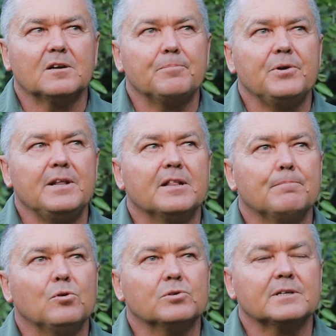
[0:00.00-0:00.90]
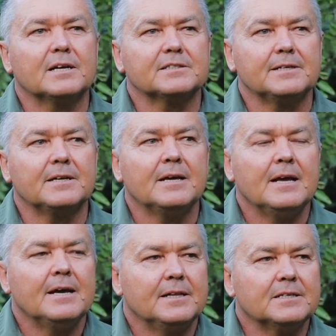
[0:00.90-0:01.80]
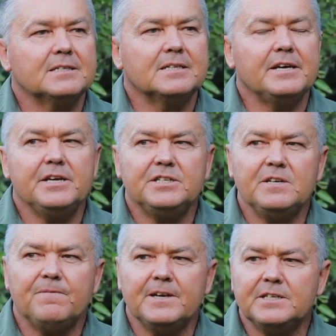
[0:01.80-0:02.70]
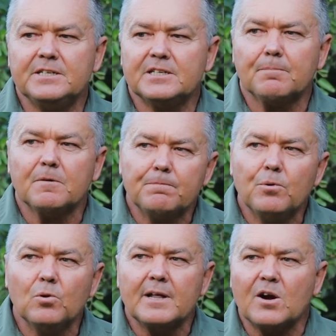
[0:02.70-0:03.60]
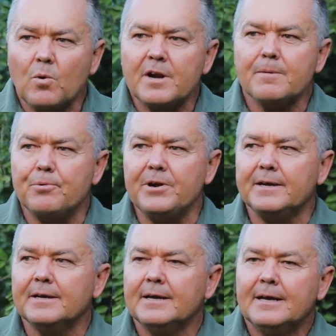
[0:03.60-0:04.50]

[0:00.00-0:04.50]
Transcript: breeding the bulls, and I said, this is the easy fleshing type of bull that I want to breed,